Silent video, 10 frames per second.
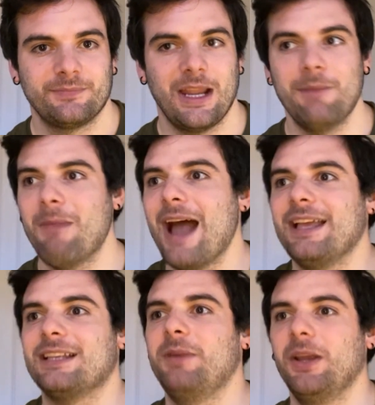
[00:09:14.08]
In my
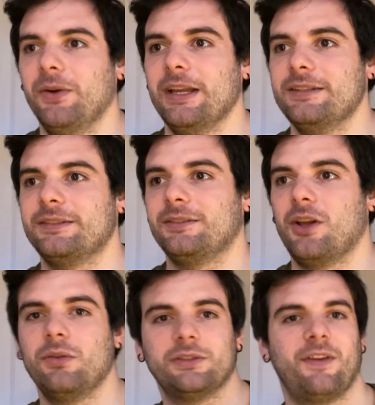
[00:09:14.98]
experience,
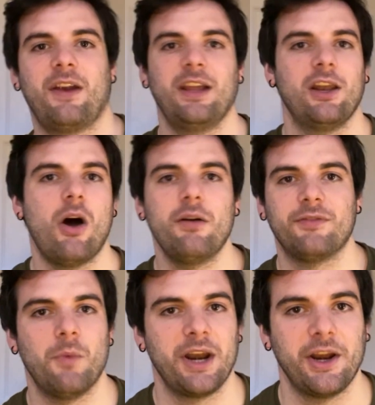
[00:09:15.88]
girls vary a lot
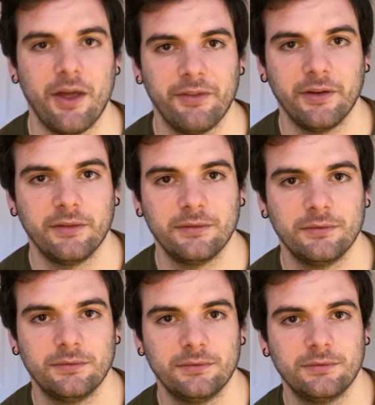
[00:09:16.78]
from one another.
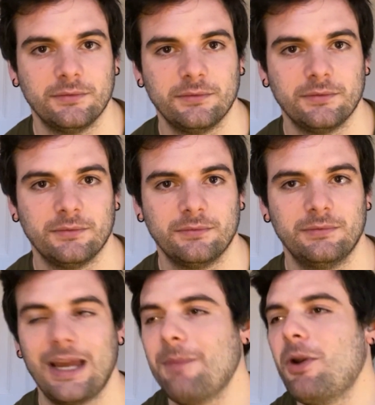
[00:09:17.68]

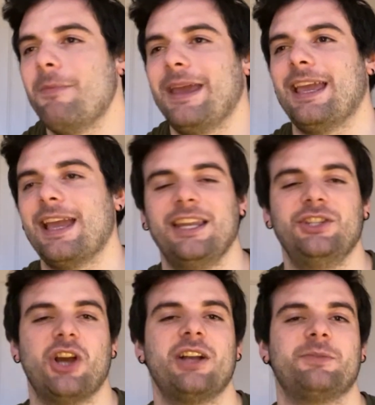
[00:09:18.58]
And I'm not making any
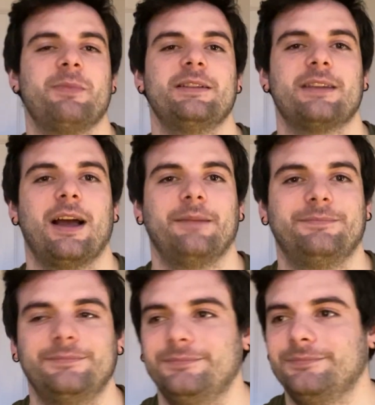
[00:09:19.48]
judgments. I,
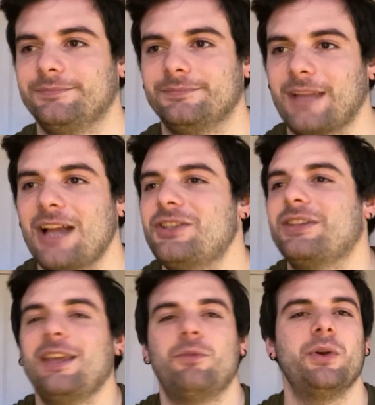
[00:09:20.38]
I
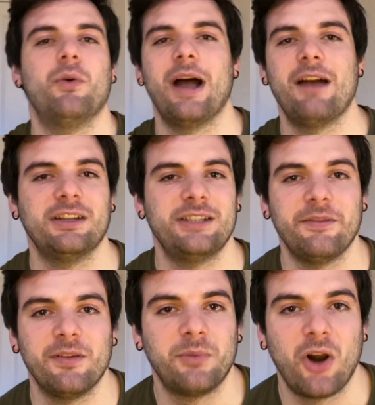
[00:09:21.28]
just think we all have our
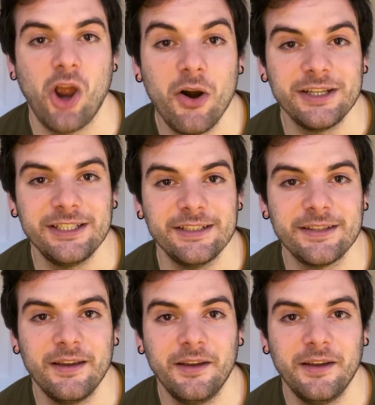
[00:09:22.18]
different priorities.